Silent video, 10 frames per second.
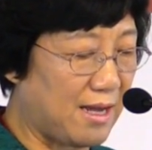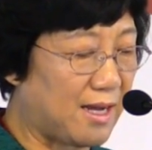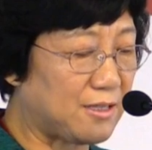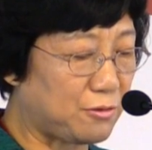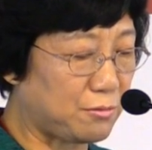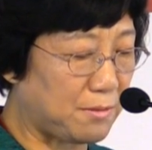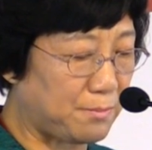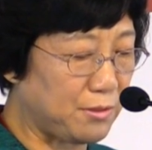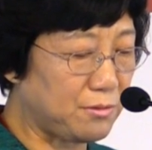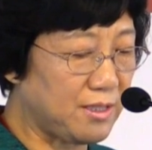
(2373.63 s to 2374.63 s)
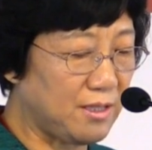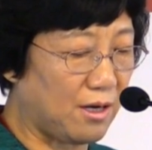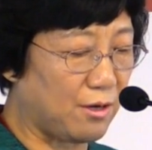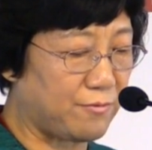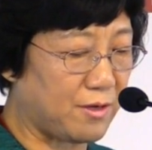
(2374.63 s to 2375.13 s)
and to the building
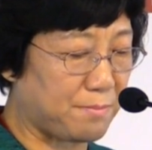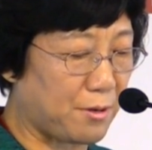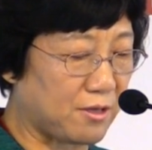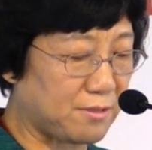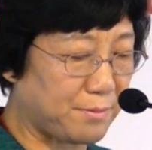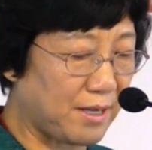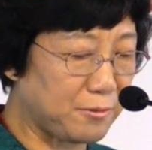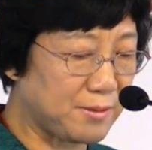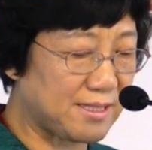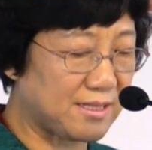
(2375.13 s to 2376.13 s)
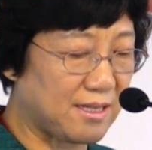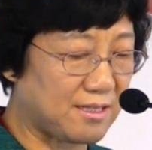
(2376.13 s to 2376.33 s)
of a prosperous,